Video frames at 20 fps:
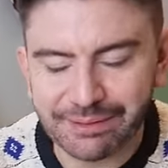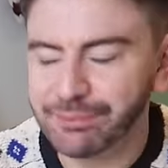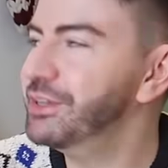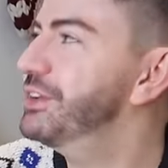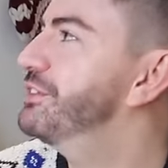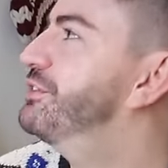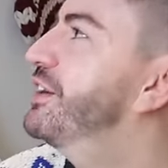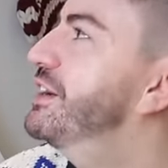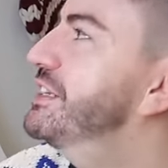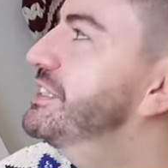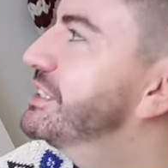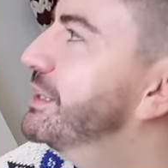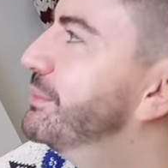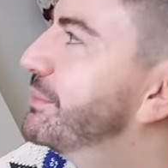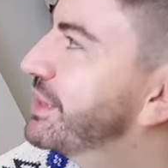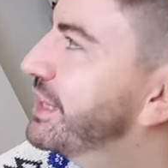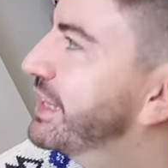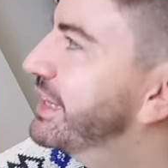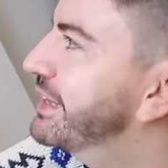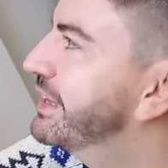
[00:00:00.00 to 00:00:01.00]
I'm gonna find
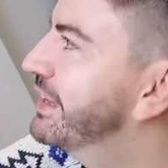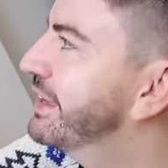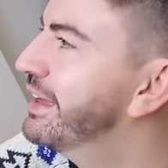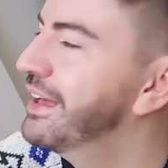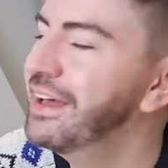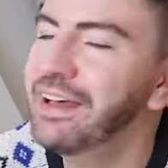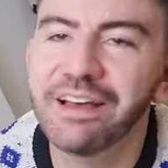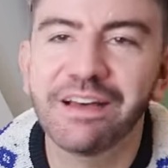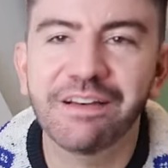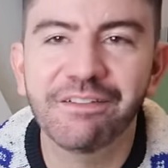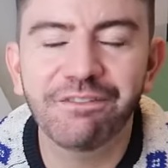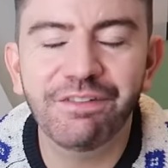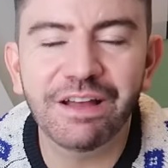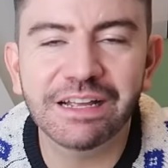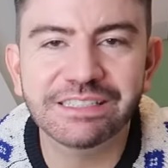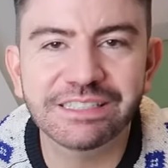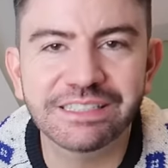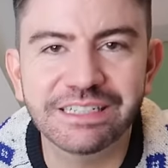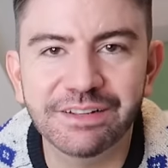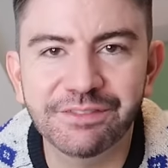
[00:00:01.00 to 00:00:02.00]
something
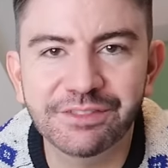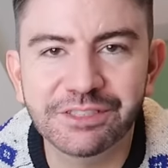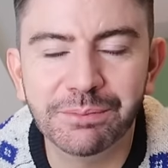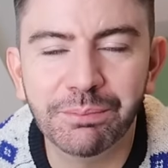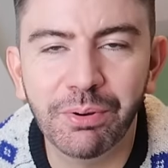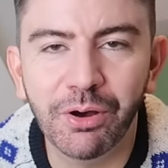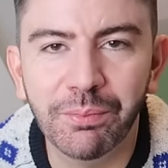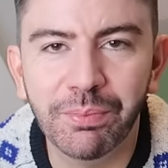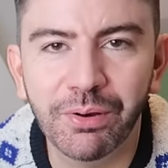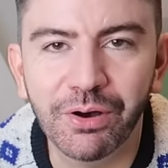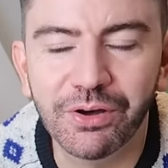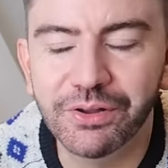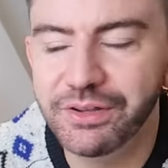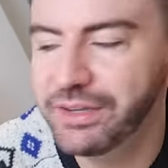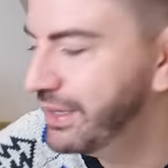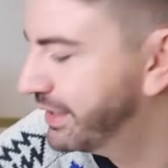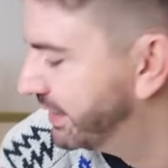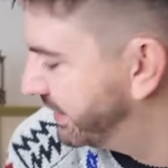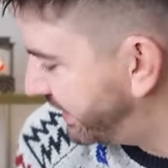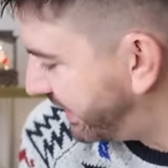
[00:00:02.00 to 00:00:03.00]
festive to pop
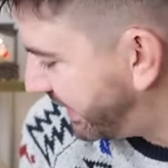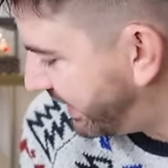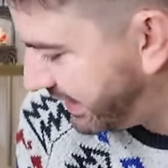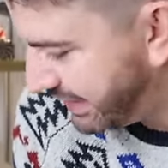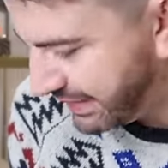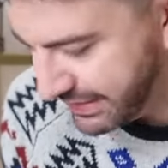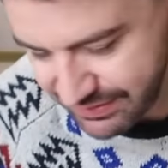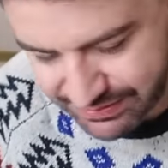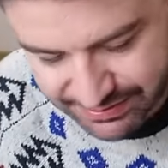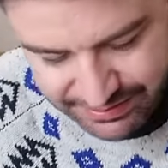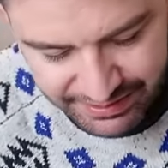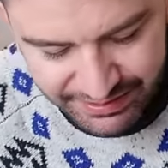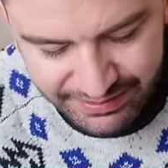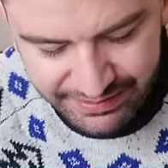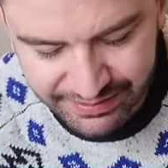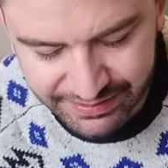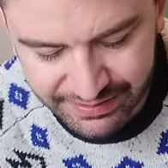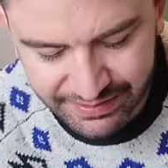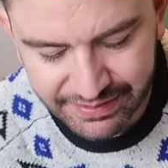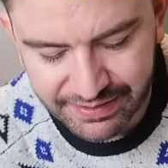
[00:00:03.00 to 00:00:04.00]
on, and
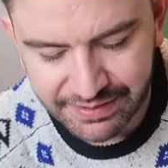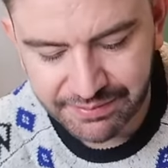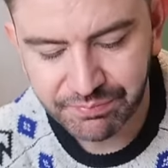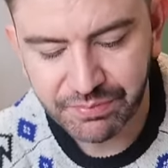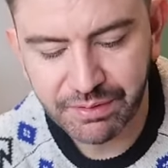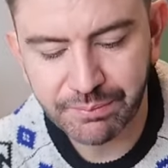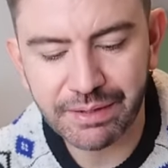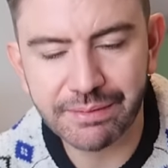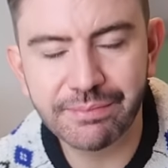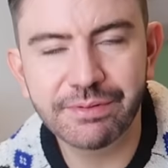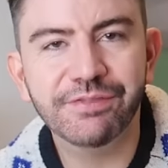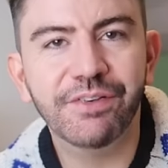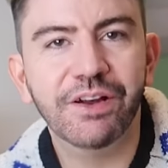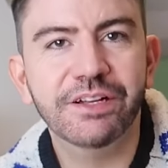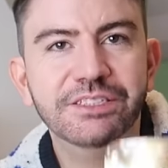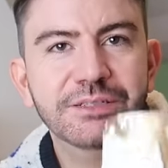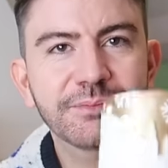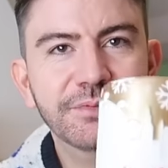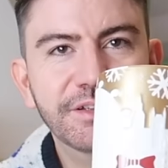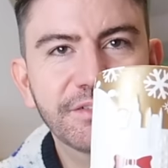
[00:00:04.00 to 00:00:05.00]
maybe
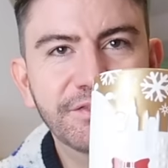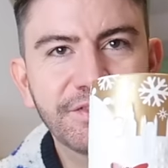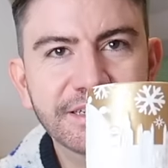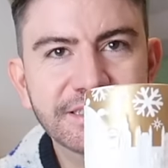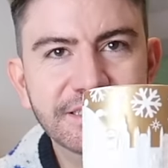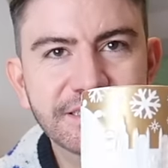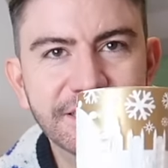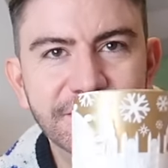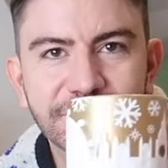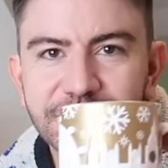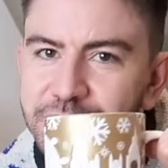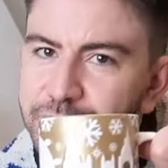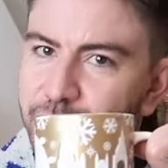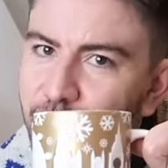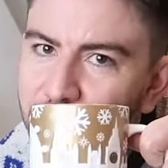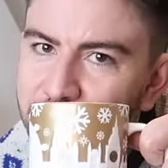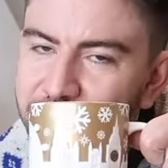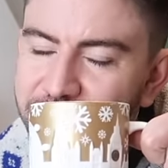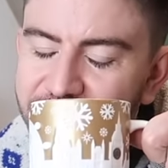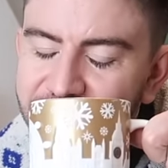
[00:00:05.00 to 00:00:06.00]
find something festive to
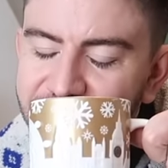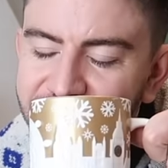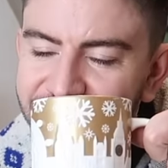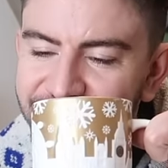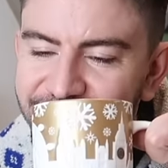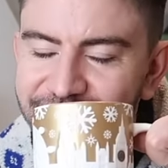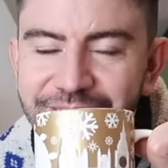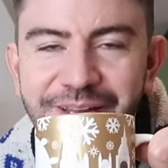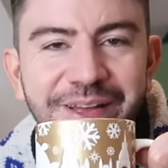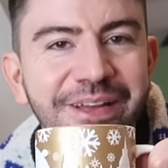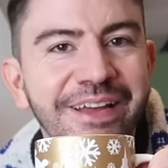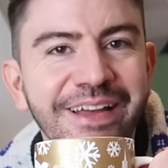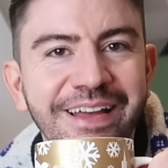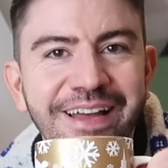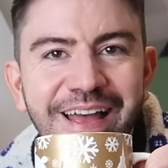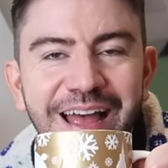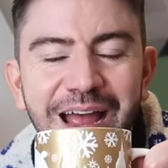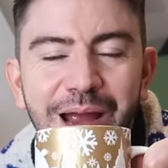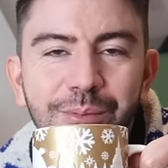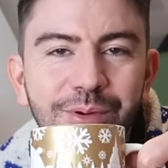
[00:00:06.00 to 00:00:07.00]
pop in here,
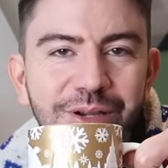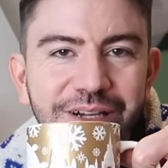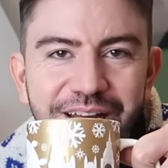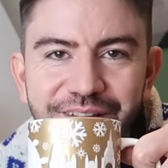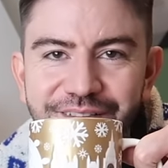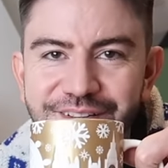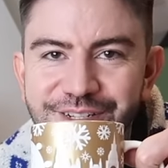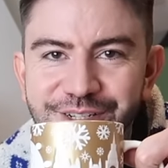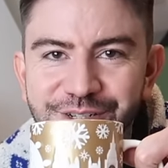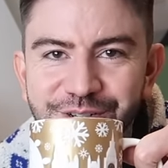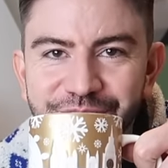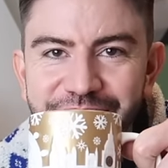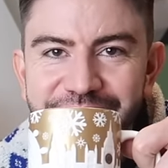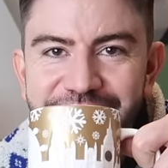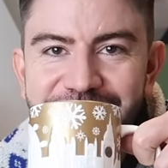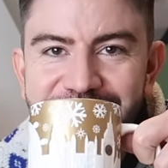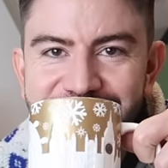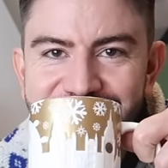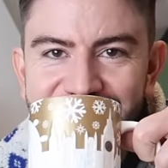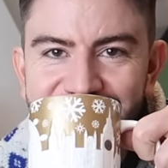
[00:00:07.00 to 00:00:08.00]
and we'll get this
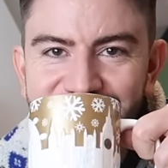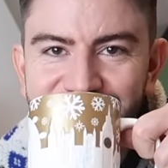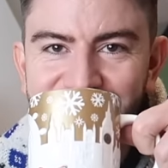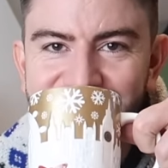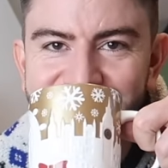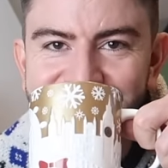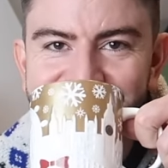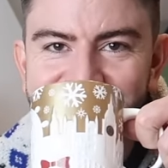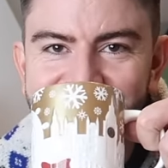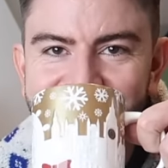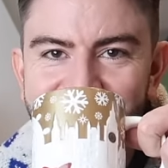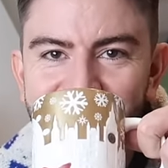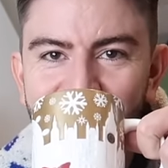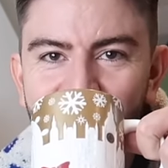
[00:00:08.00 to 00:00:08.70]
tree decorated.